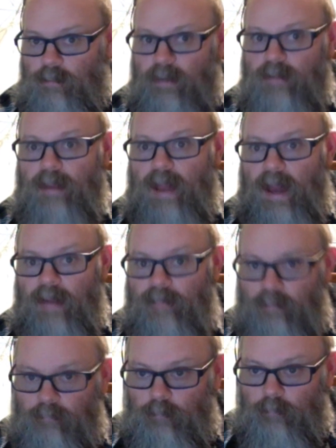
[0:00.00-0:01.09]
We had to be out of
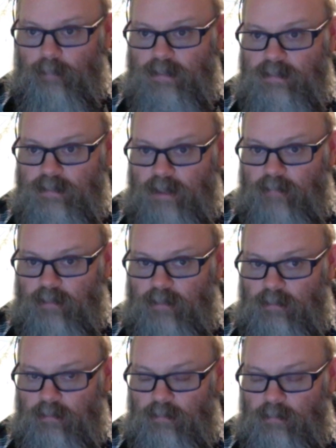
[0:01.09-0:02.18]
our room by
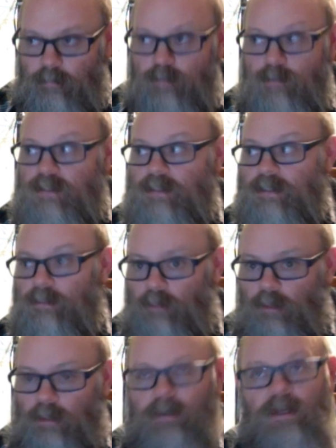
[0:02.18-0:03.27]
7, which was still
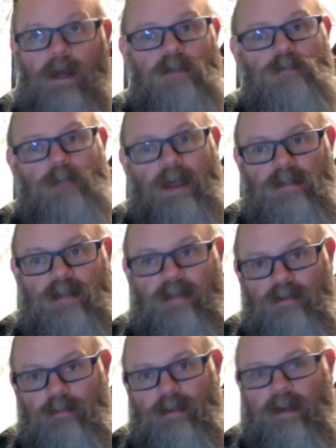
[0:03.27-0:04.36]
early, but not as bad as
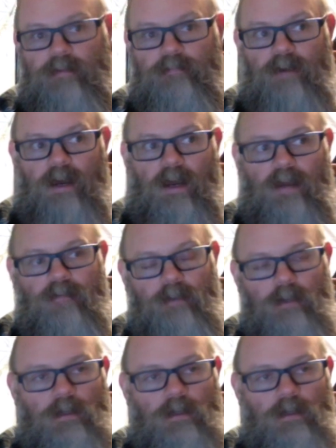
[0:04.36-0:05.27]
having to be out at 5.